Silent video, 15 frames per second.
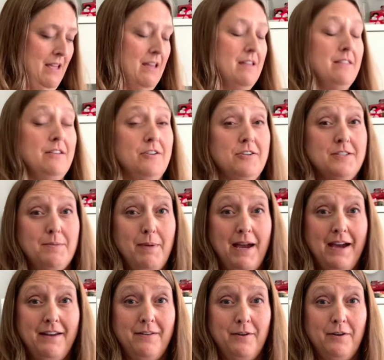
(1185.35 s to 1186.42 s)
there is a
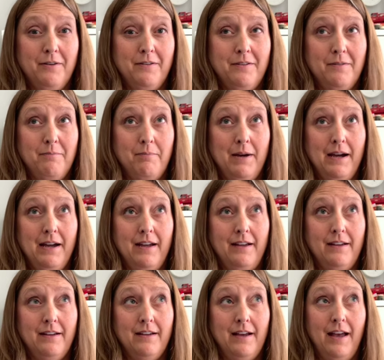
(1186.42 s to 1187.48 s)
pattern
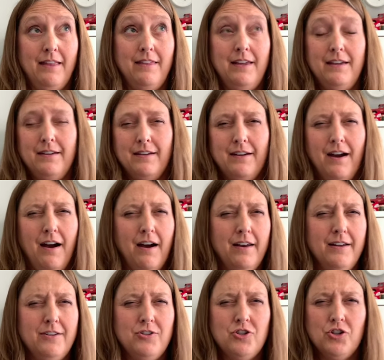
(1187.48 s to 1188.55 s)
by, I think,
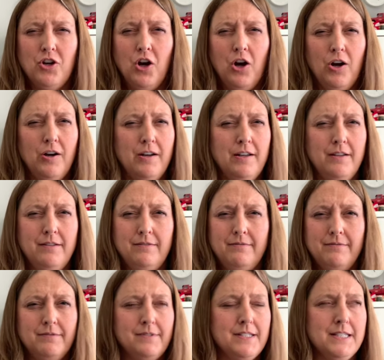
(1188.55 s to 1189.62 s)
Cottage
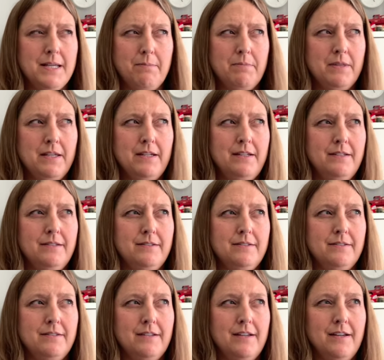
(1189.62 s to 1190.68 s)
Garden something,
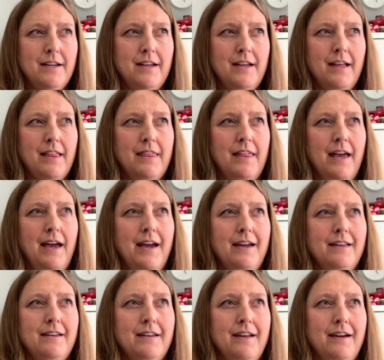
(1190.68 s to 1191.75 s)

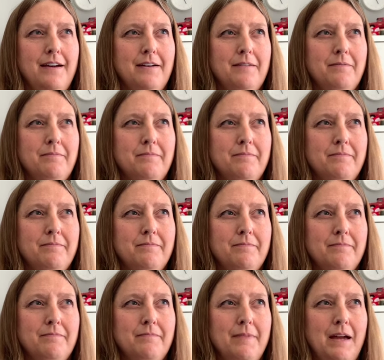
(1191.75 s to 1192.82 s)
that
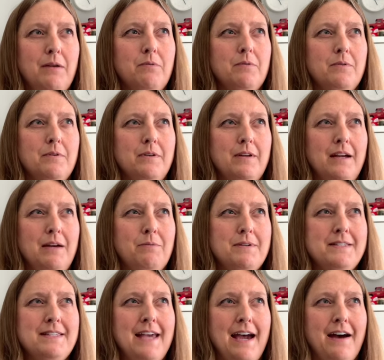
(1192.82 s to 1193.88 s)
it
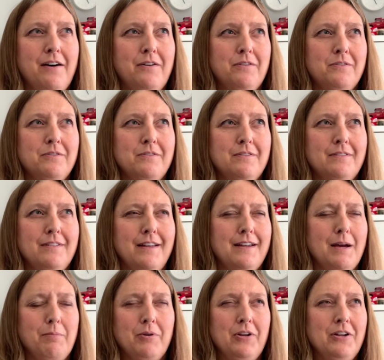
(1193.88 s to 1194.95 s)
was out like a
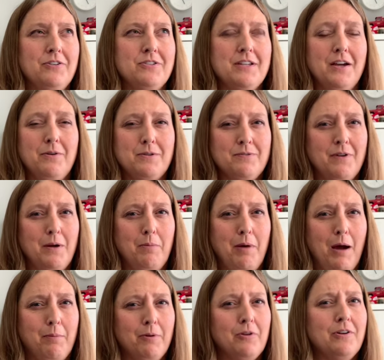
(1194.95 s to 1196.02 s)
couple years ago. It was very
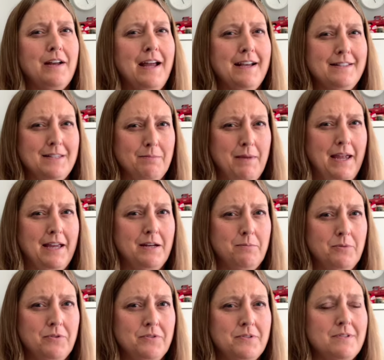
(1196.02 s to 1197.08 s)
popular. It had some
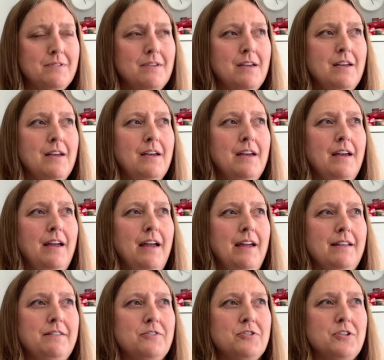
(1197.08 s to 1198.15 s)
animals,
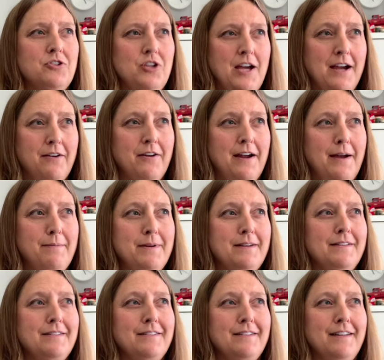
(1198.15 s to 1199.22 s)
and there's a
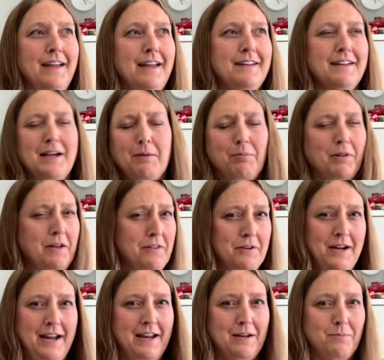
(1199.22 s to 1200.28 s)
jackrabbit and a couple other
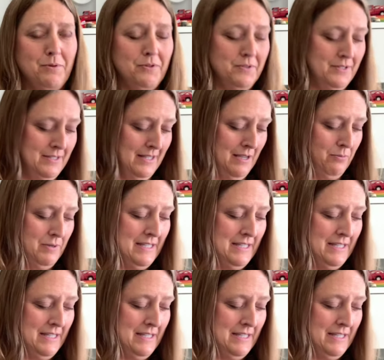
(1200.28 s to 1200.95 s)
animals that we